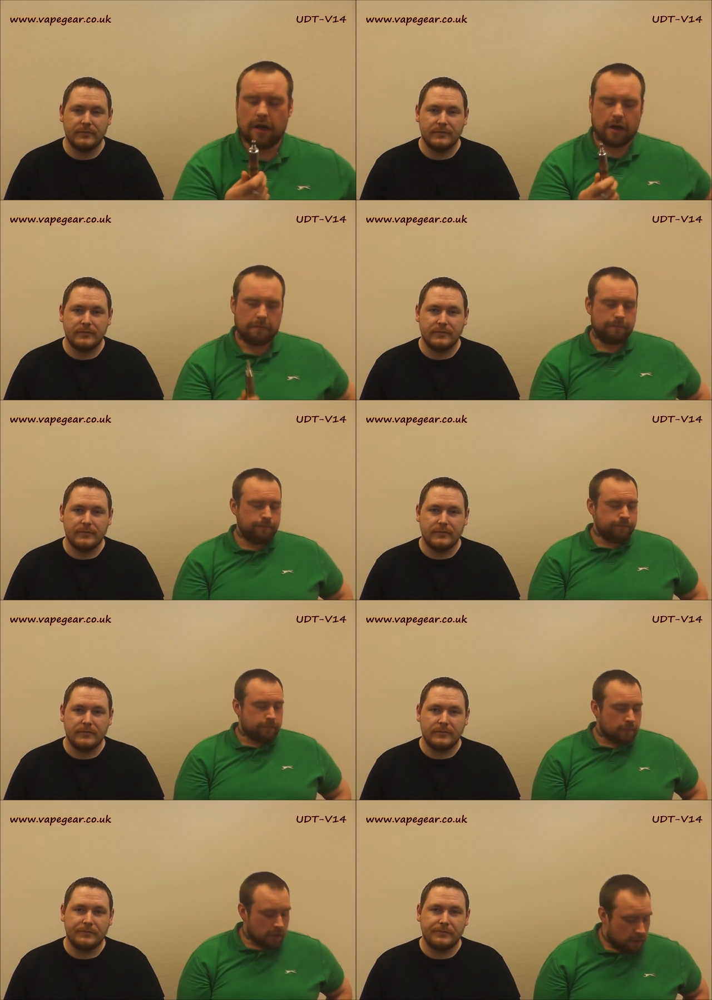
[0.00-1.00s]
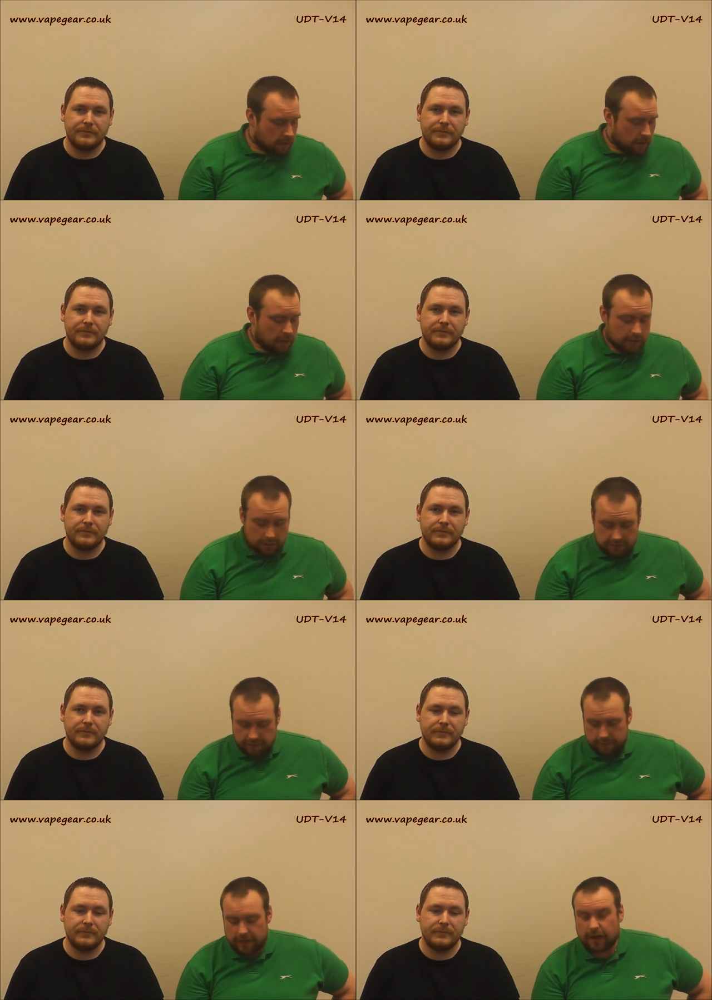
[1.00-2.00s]
Speaker 1: Um,
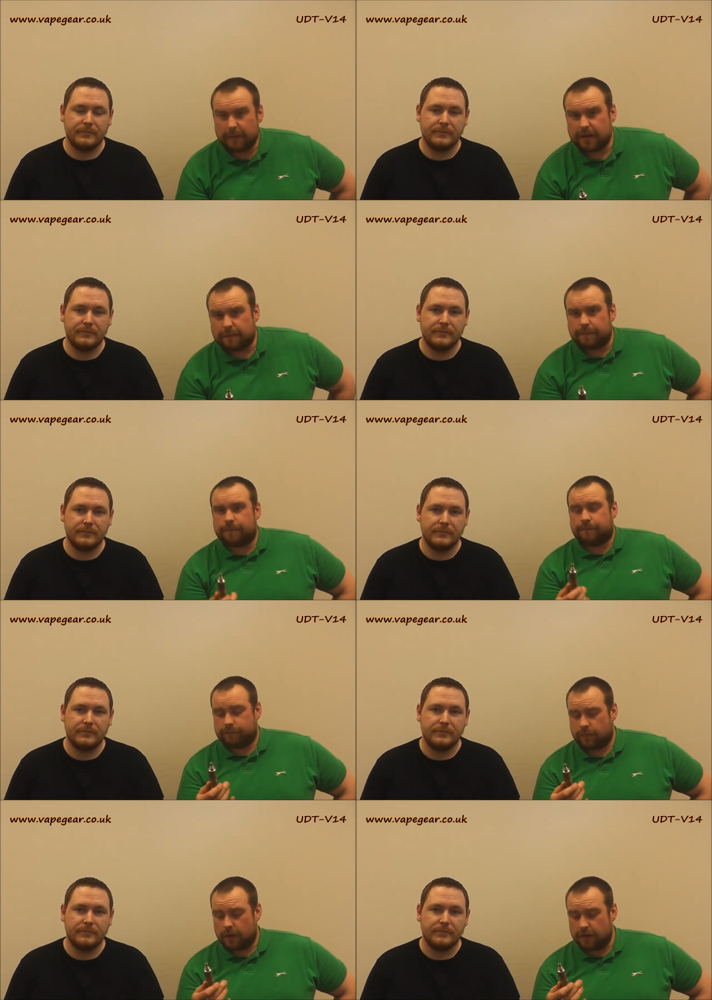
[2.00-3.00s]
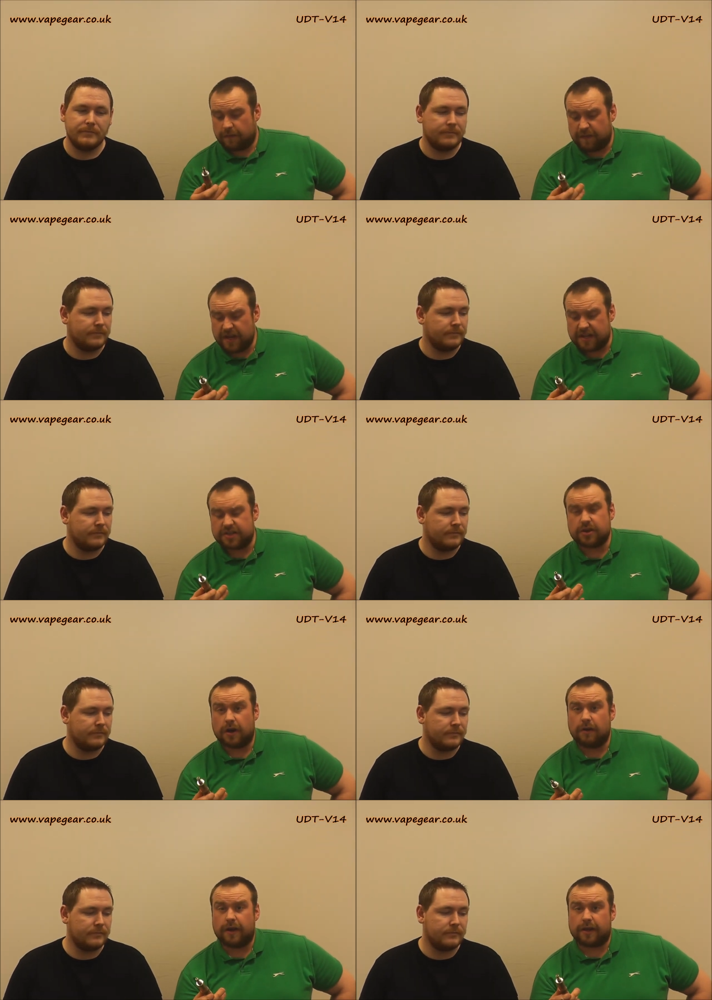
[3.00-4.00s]
looks for me. I mean. The
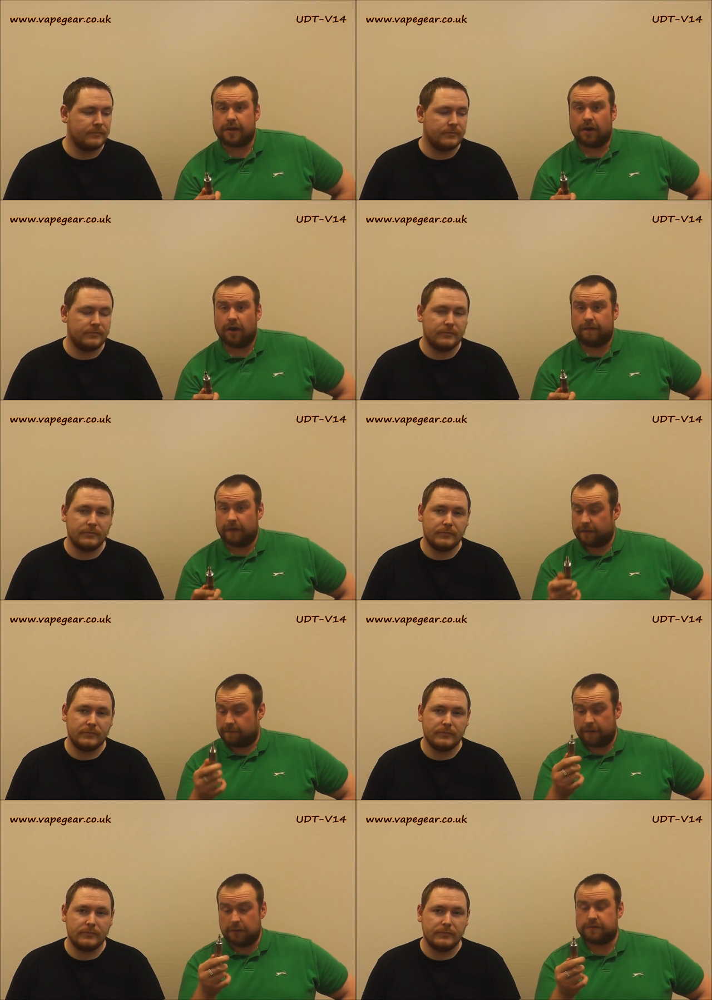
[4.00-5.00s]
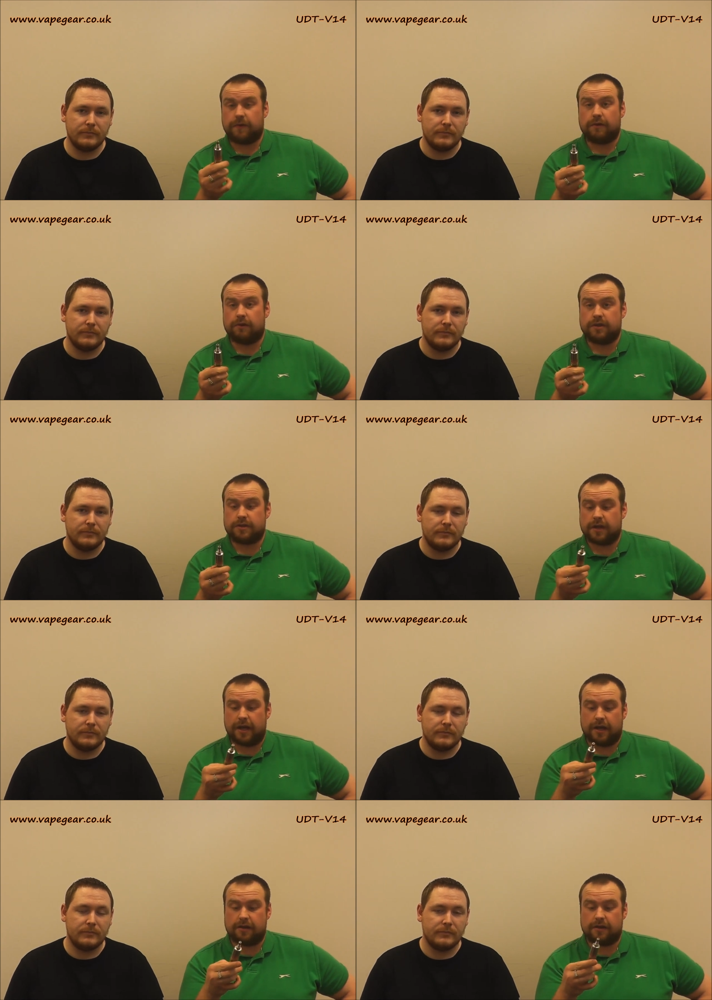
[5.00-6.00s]
finish I like, it feels very
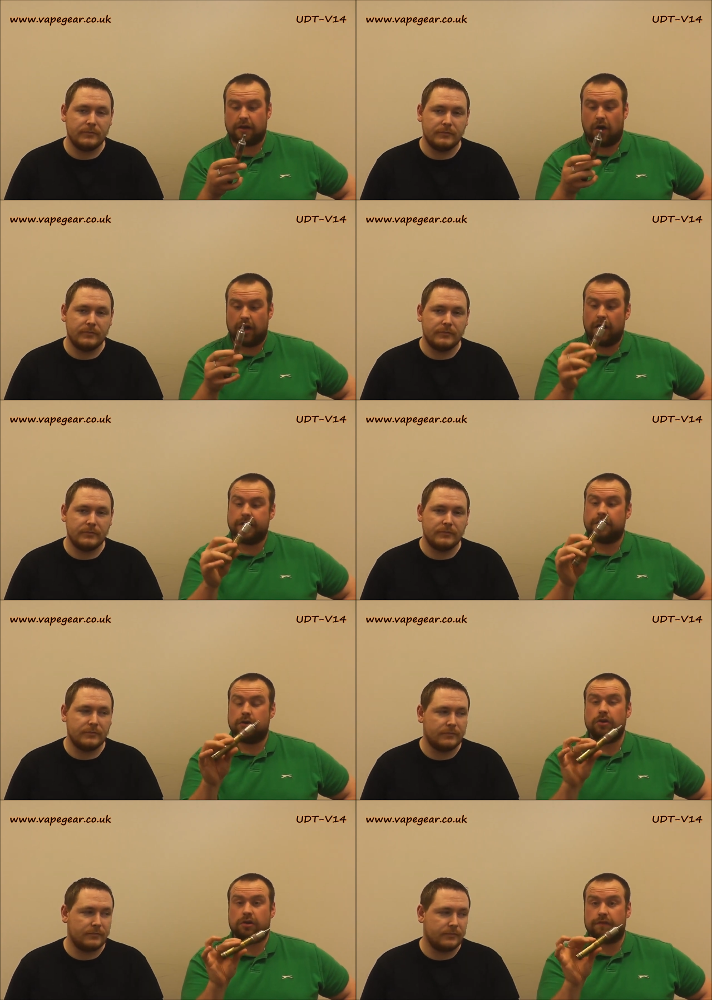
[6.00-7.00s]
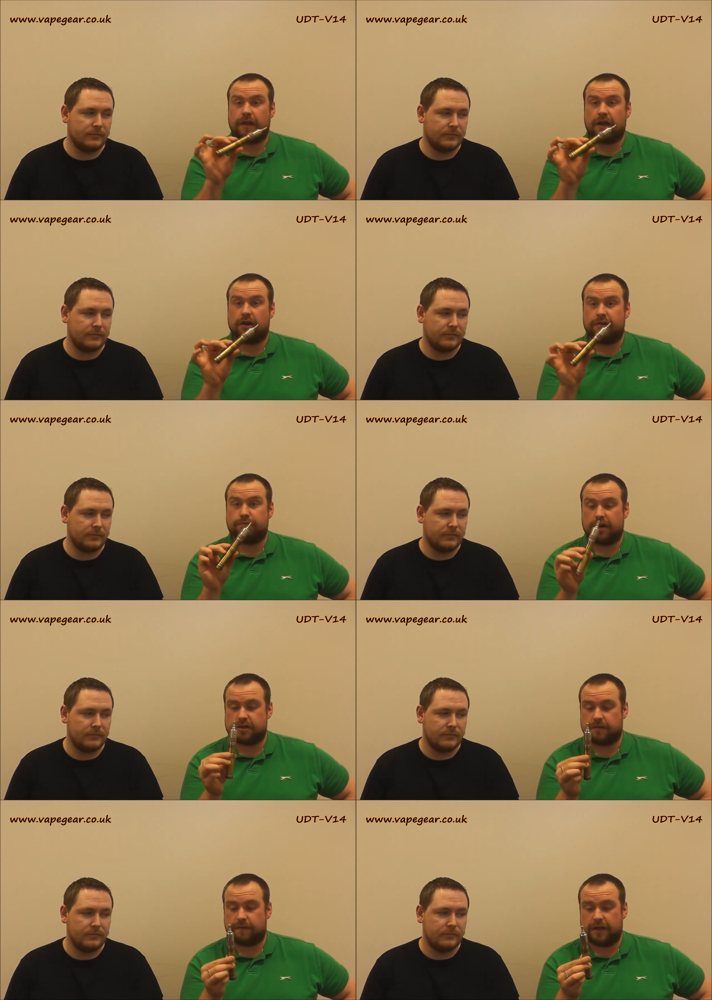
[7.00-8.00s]
nice, and I like the look of that kind of
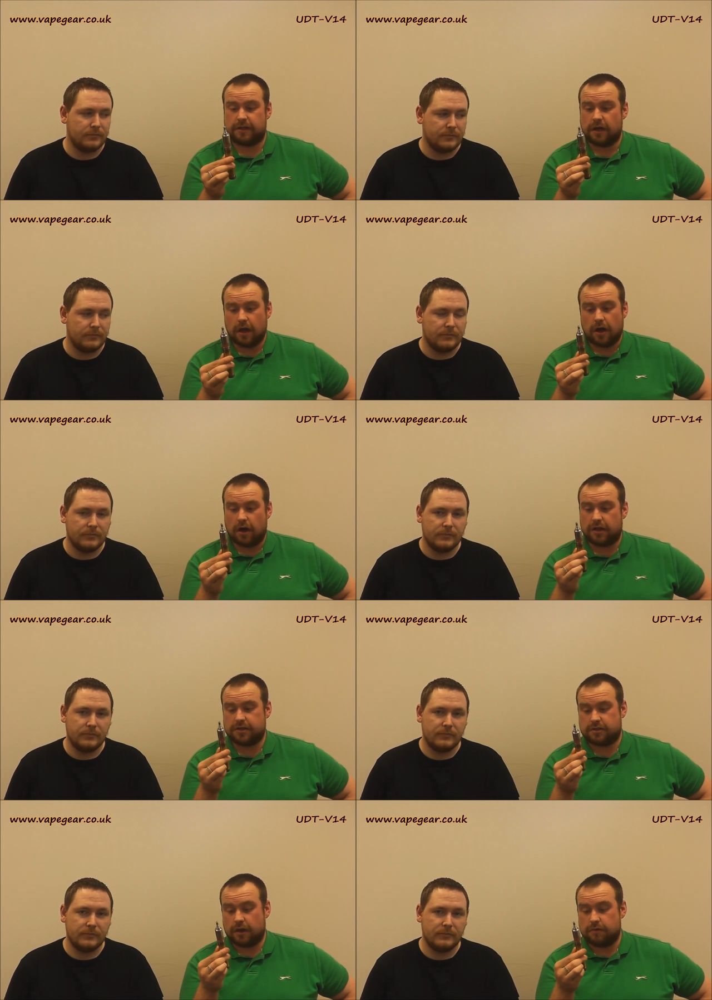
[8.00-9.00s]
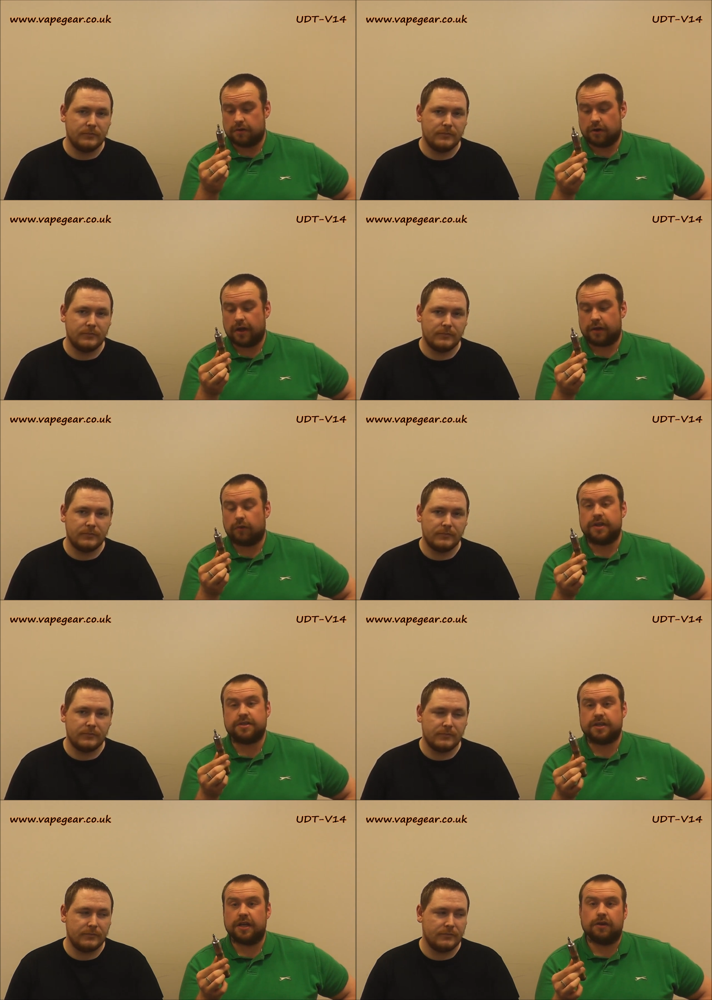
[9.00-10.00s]
brushed effect. I just don't like what
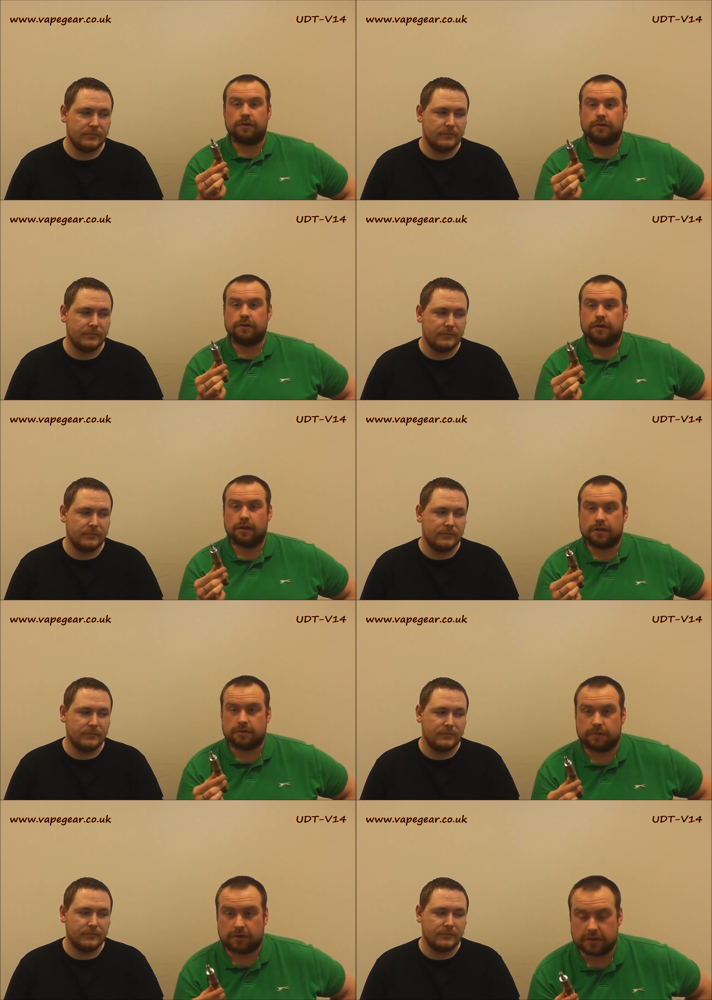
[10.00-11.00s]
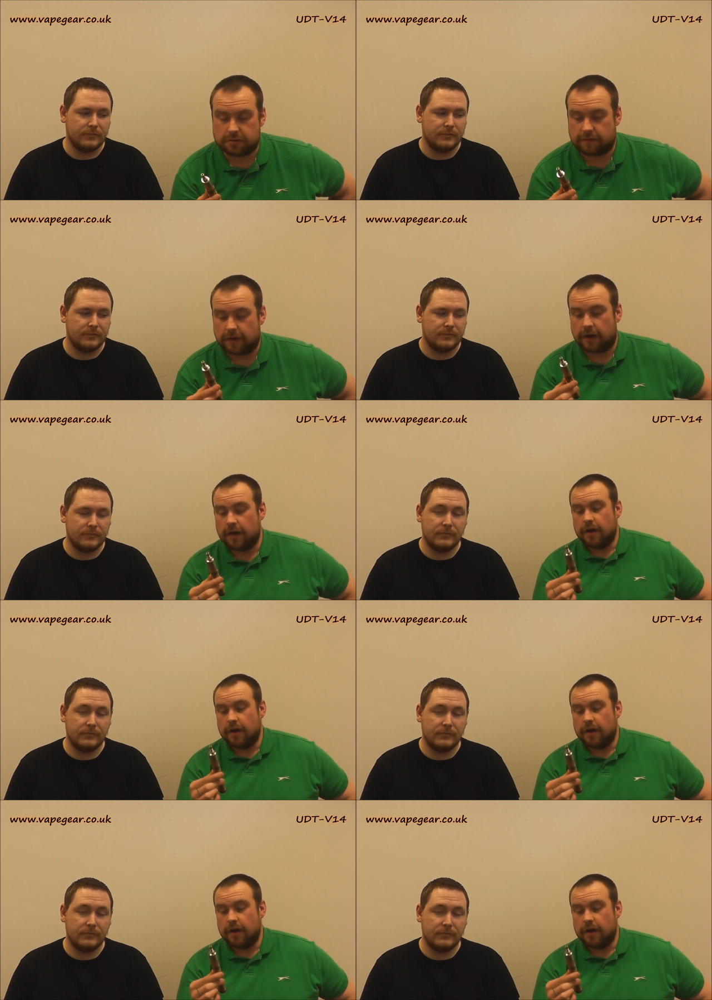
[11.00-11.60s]
it's sitting on to be honest with you.